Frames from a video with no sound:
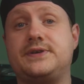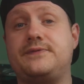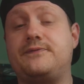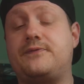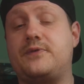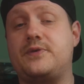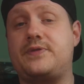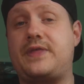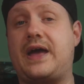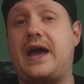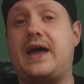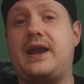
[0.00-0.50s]
And
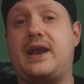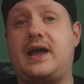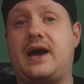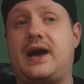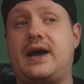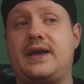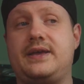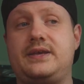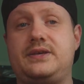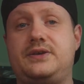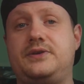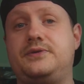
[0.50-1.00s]
for that,
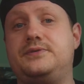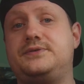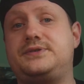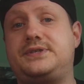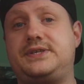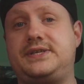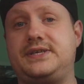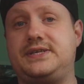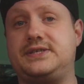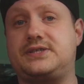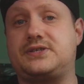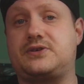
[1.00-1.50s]
I use
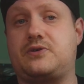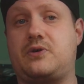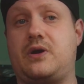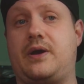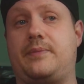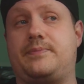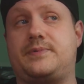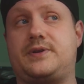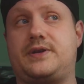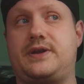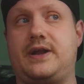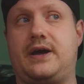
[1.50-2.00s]

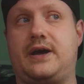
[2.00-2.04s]
Descript.